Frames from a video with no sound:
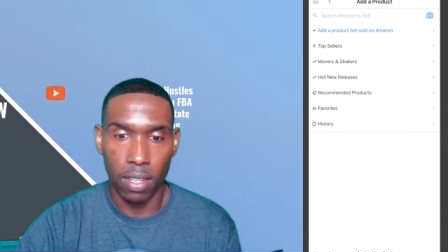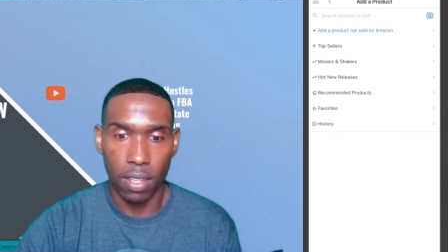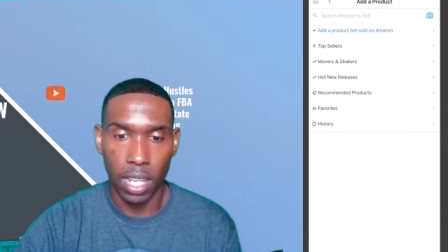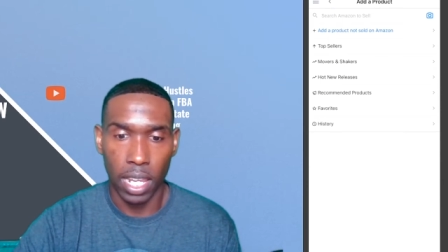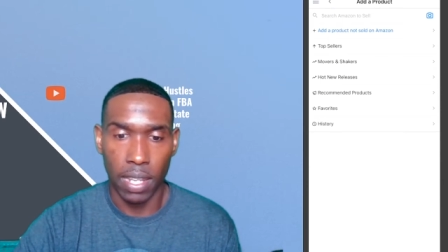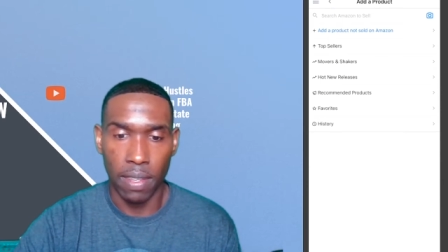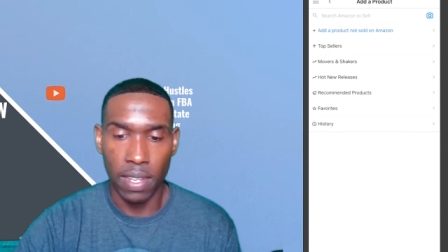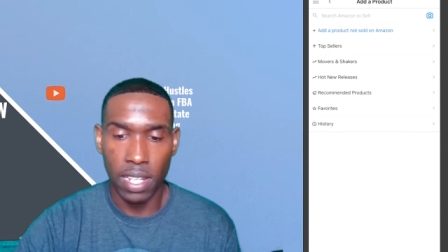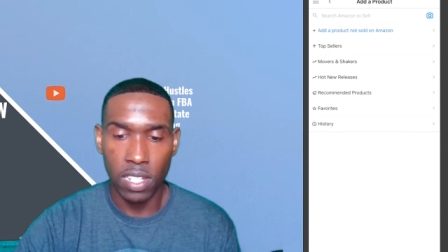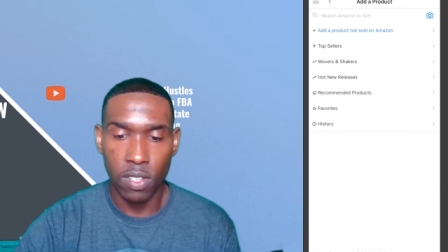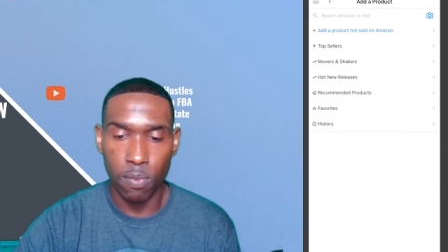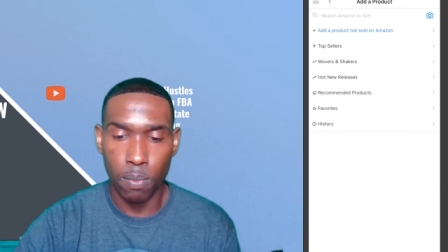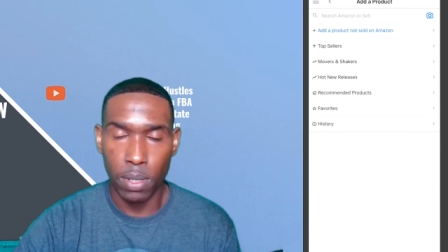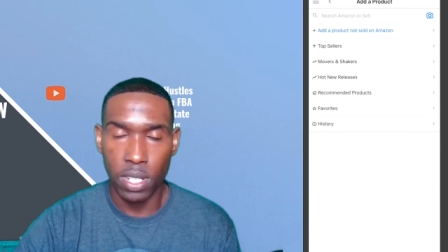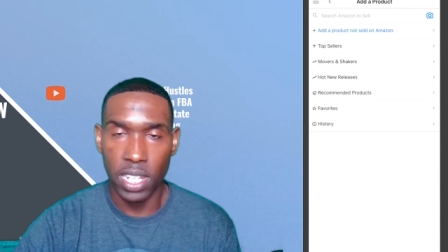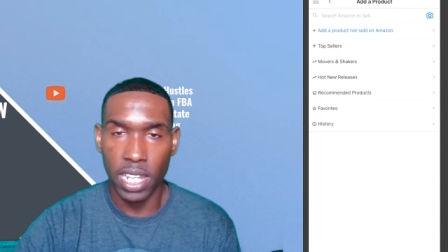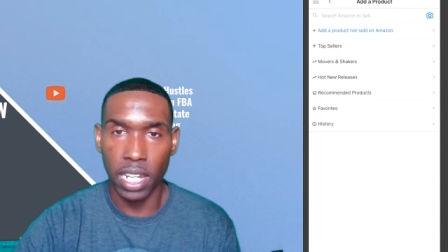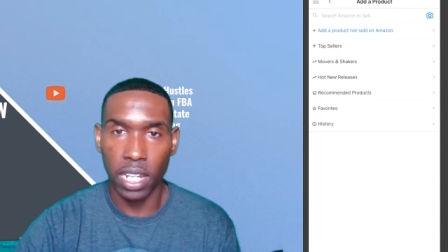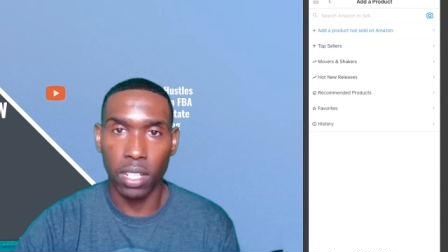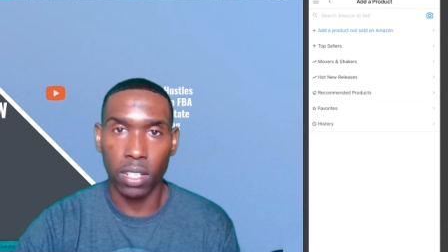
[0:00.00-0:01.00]
In this
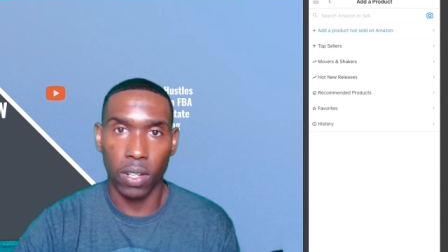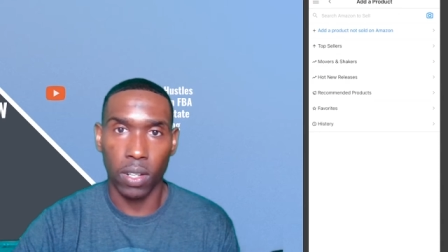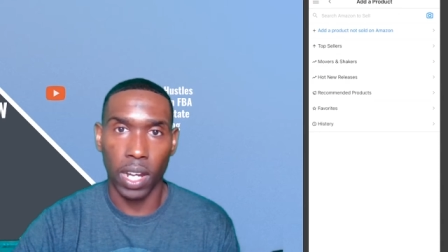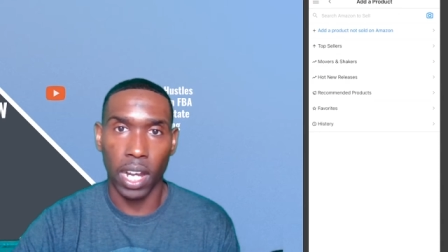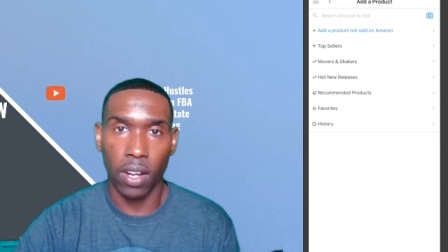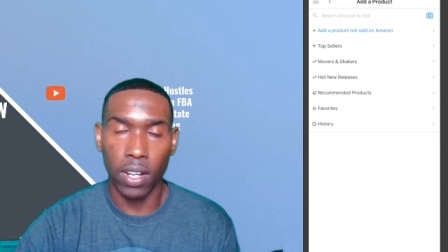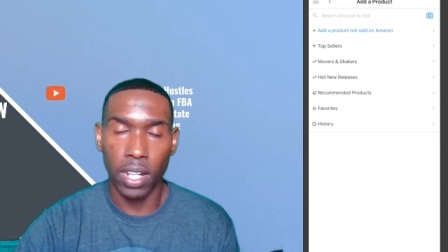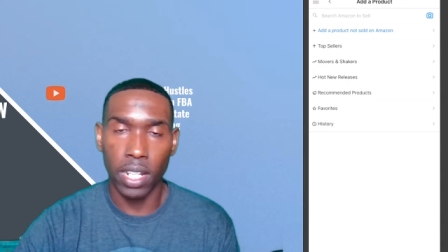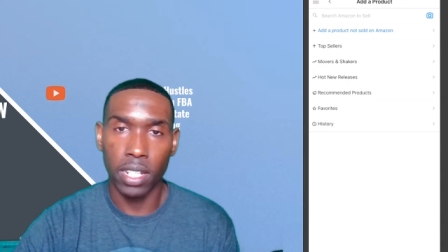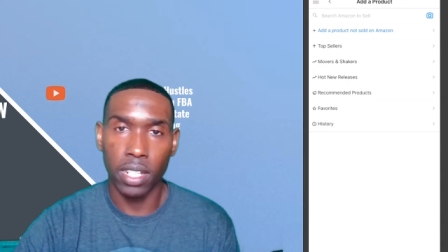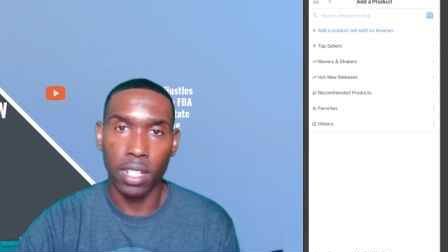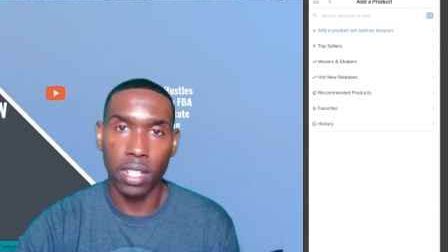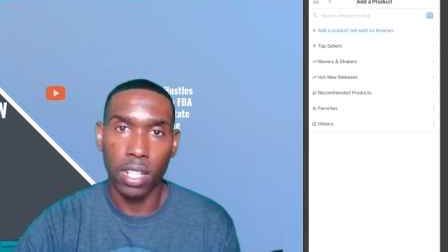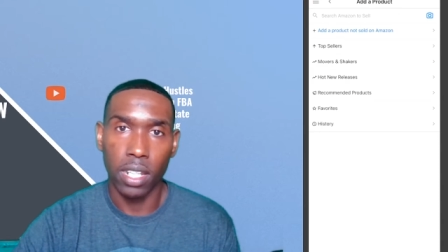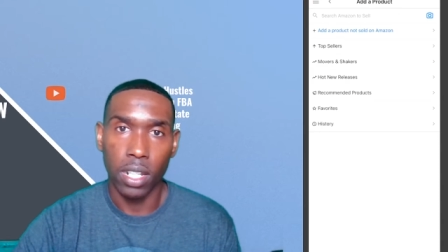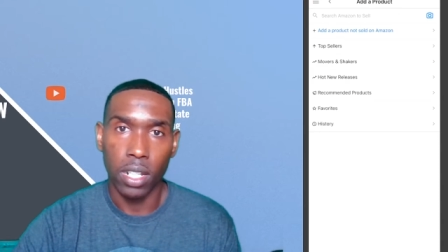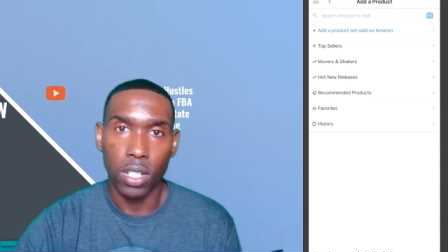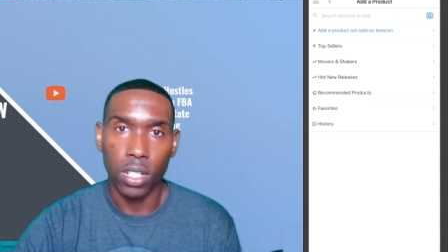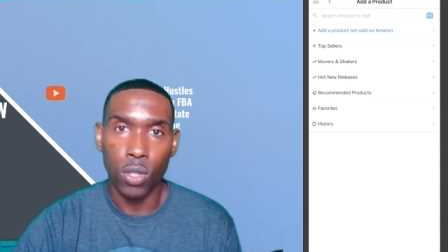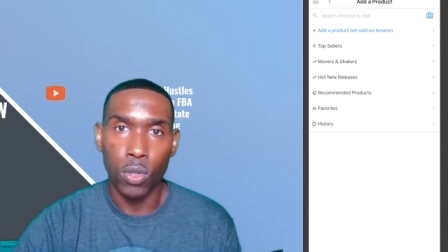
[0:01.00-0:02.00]
particular area,
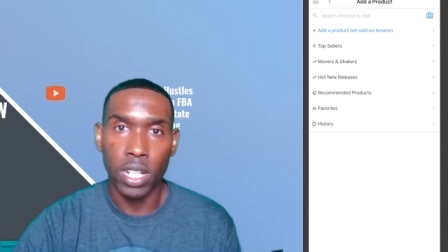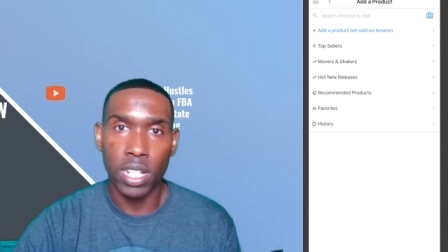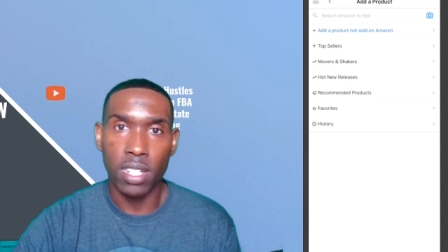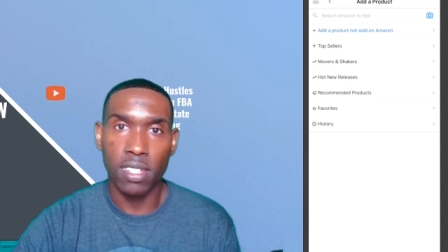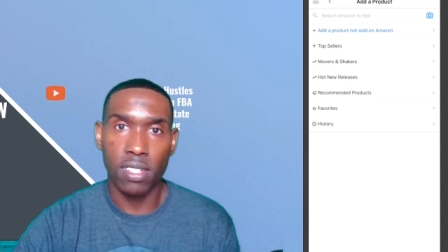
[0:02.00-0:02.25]
you can